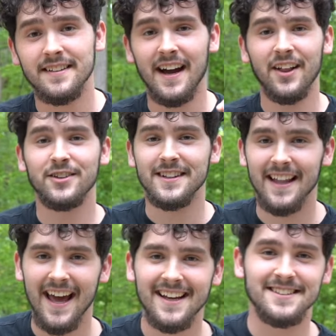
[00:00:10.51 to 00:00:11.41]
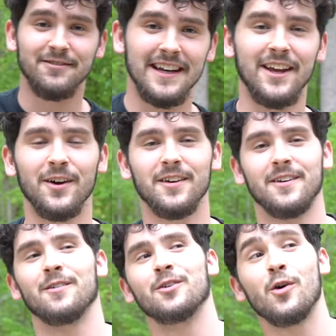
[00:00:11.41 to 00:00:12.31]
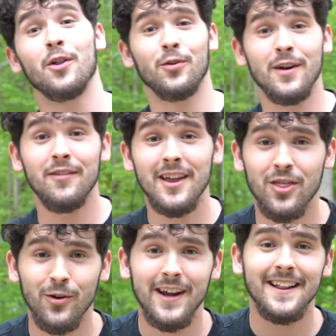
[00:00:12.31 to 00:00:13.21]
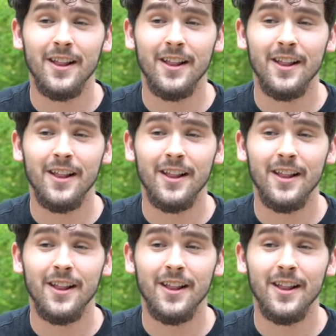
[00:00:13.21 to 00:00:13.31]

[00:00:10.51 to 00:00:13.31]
Tyler's last video. We're doing a 3v3